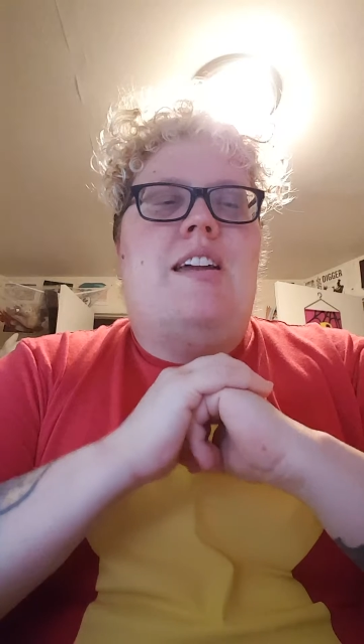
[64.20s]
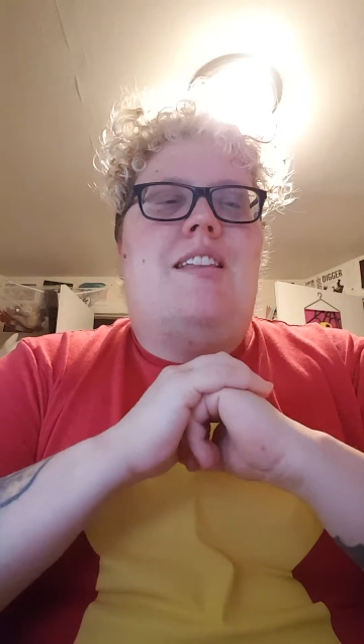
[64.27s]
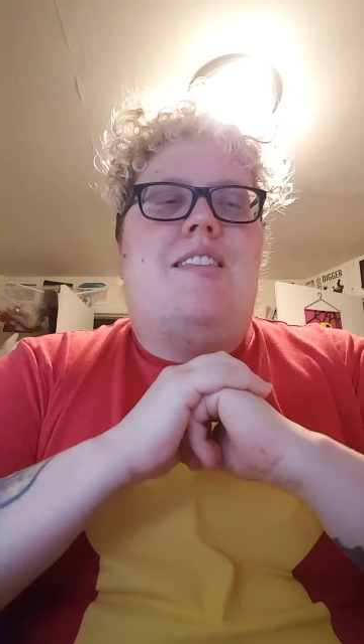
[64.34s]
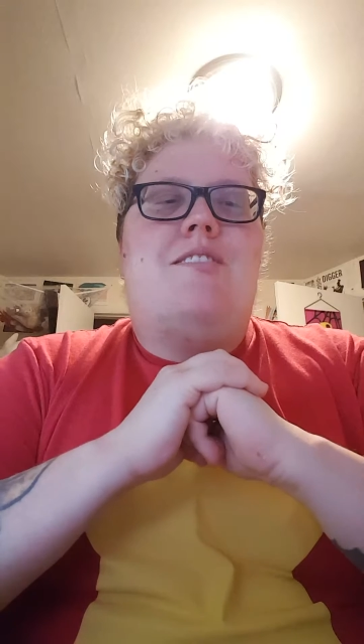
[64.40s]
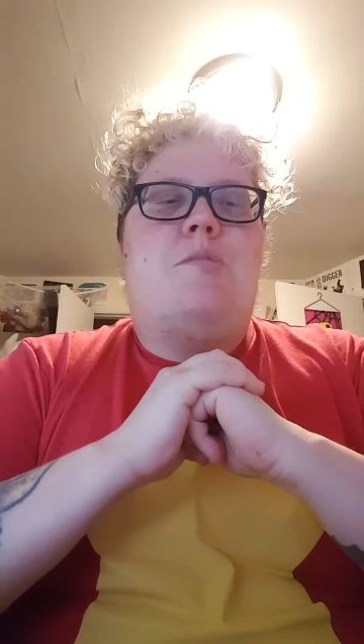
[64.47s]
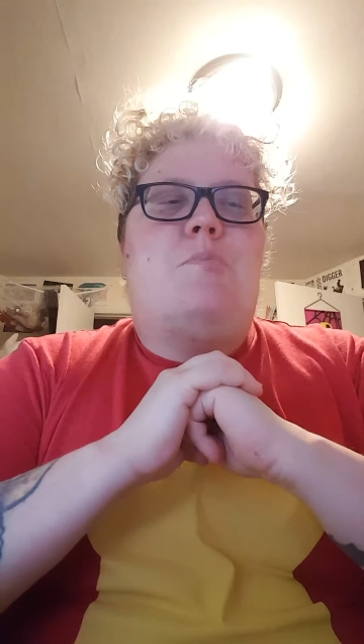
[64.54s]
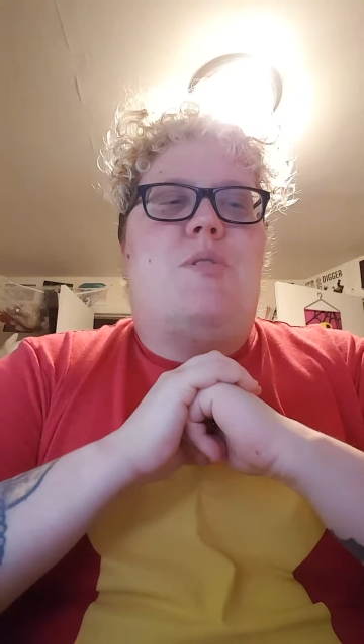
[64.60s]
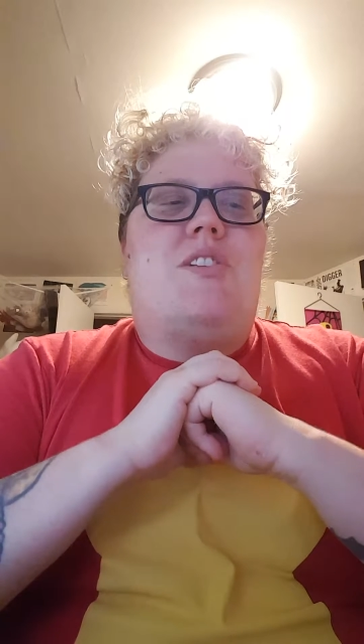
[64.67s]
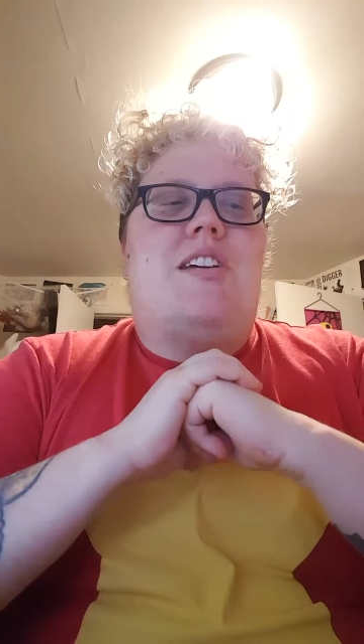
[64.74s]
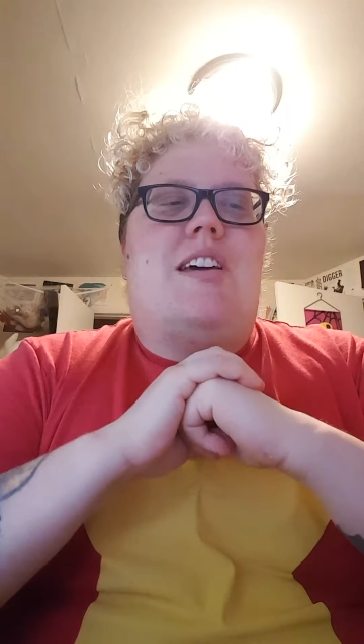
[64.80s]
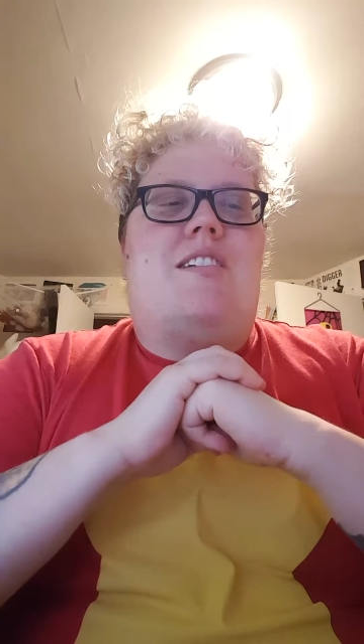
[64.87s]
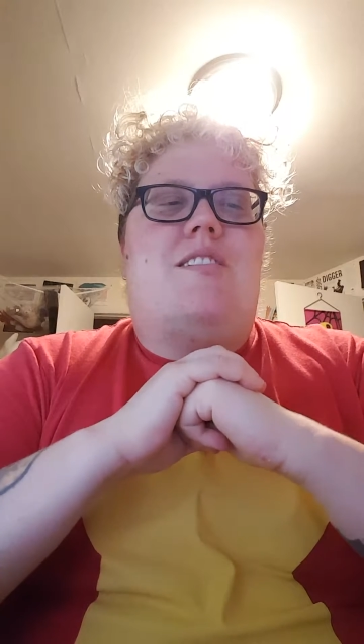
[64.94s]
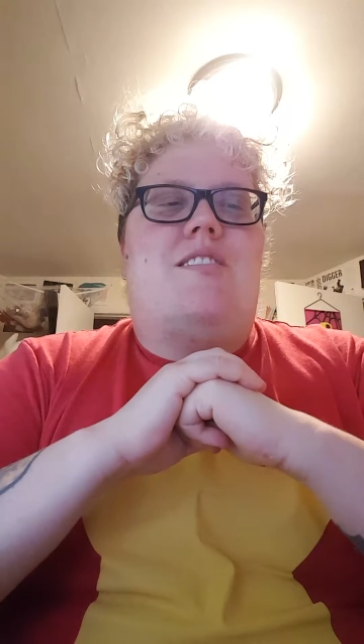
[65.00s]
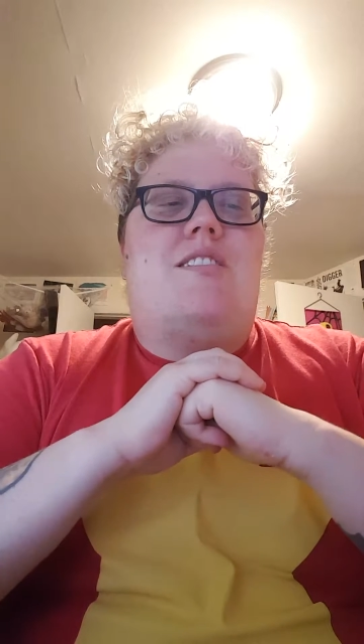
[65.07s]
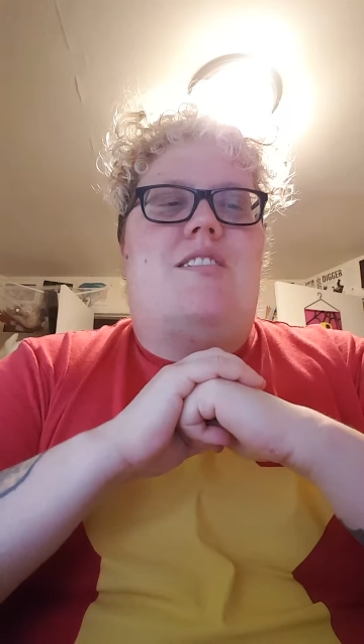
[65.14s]
to get those
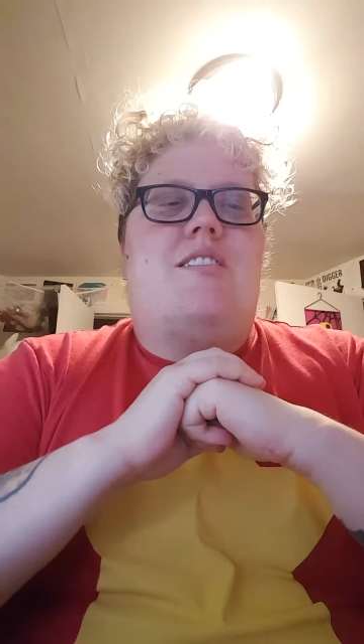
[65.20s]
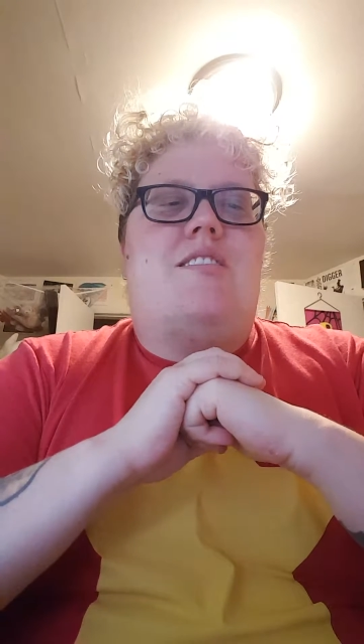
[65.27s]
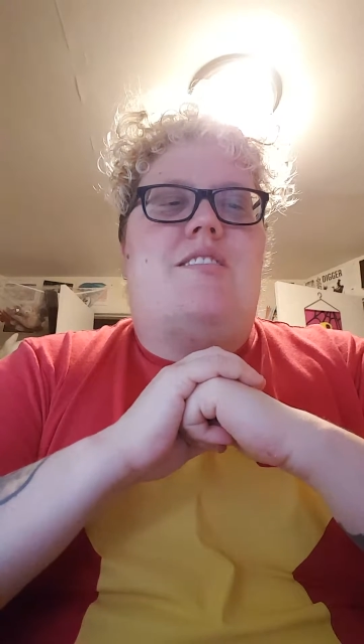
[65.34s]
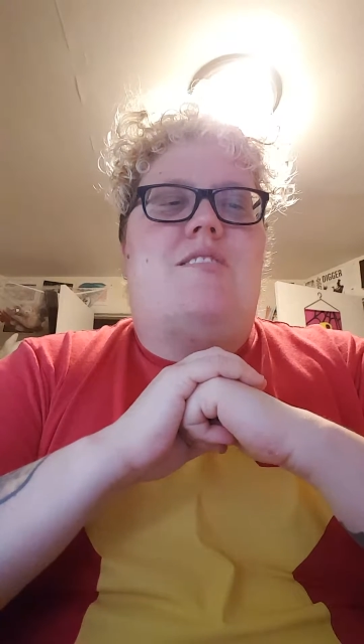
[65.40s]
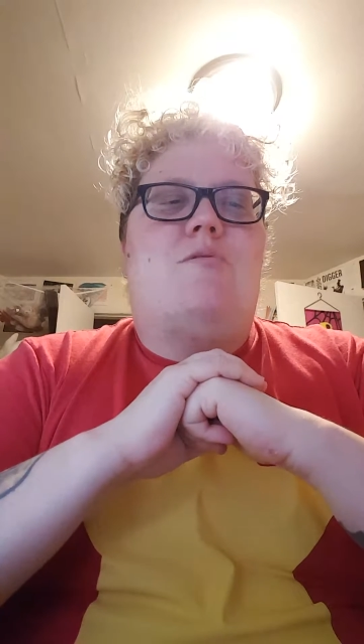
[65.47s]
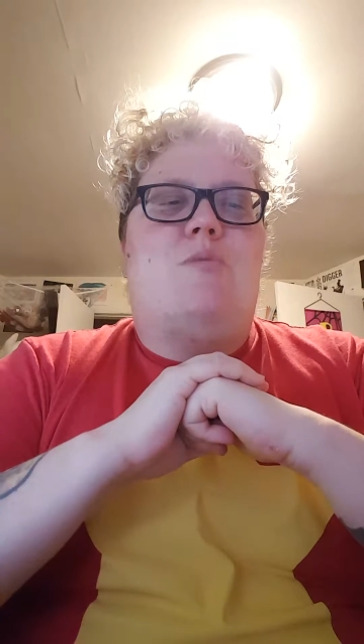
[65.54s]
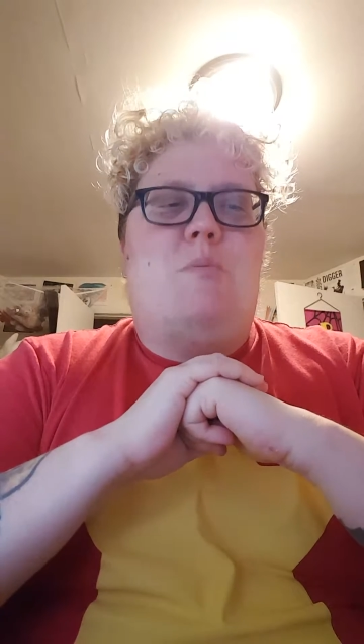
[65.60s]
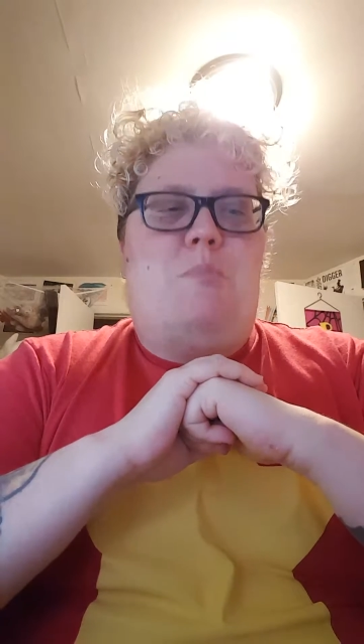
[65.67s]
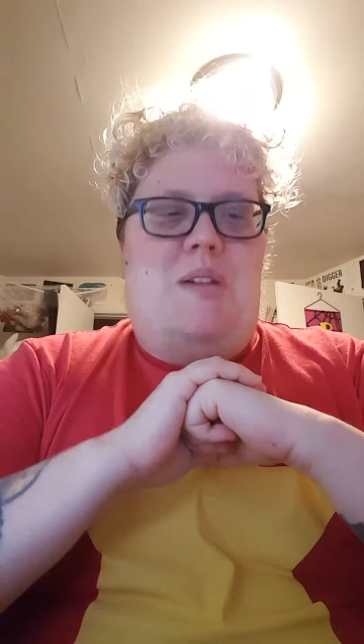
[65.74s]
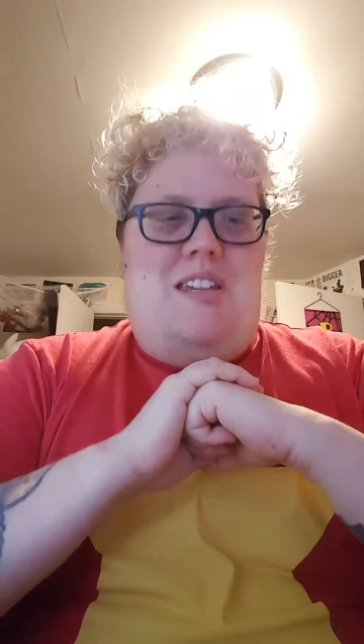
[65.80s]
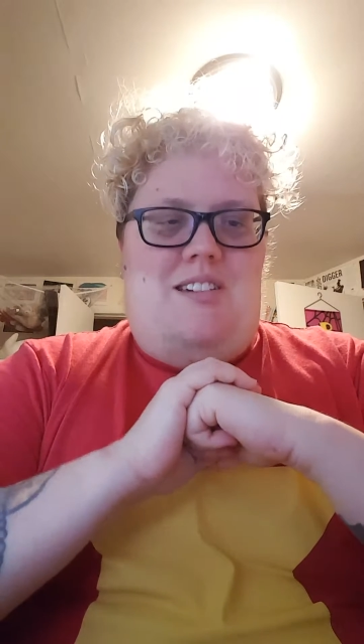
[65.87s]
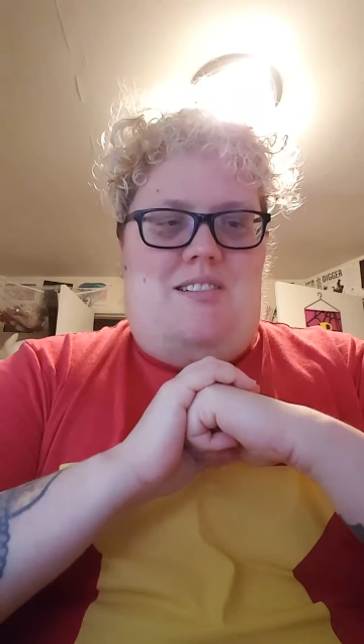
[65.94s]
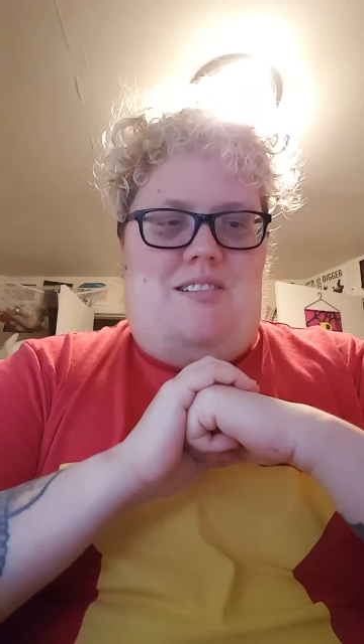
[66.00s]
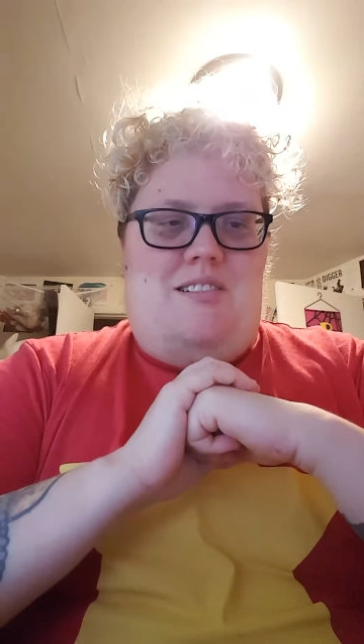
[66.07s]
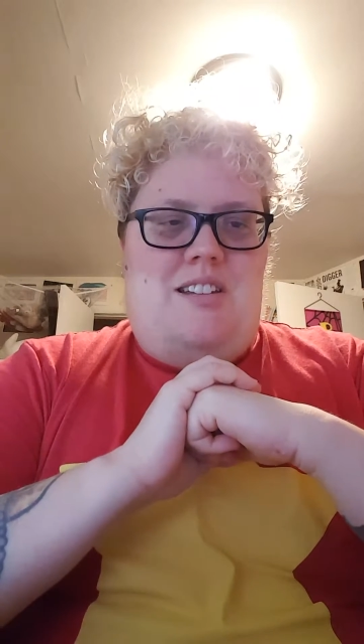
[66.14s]
protections
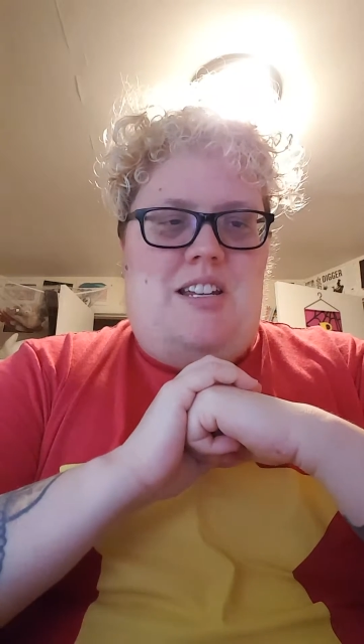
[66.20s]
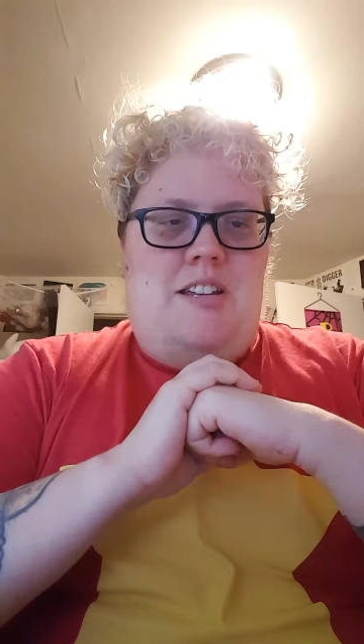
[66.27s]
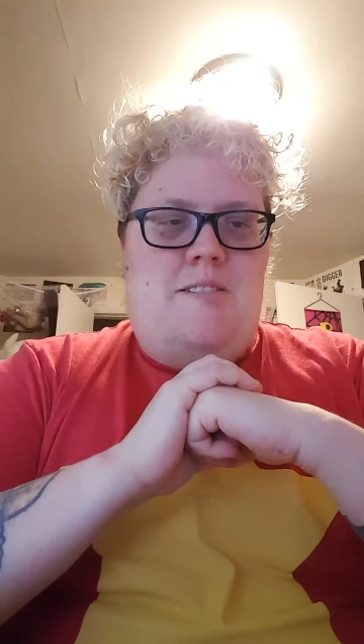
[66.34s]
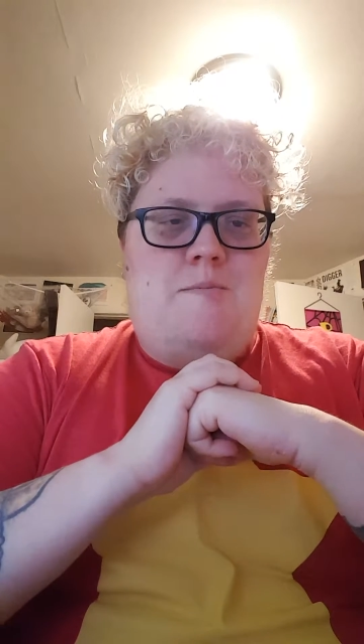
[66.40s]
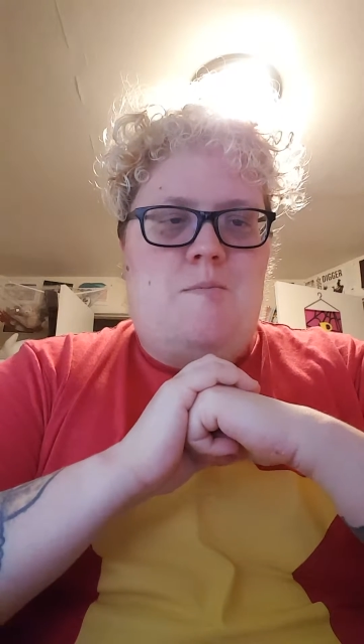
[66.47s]
repealed.